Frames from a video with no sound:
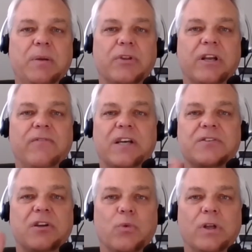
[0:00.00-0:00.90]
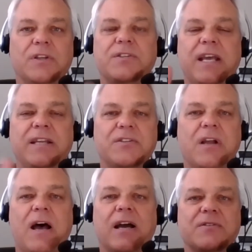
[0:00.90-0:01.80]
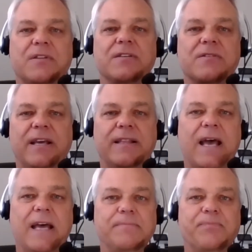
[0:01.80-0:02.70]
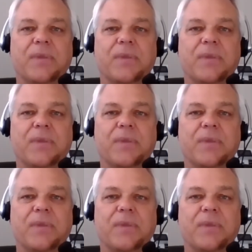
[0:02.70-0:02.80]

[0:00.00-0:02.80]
people that invest in real estate, stocks, things like that.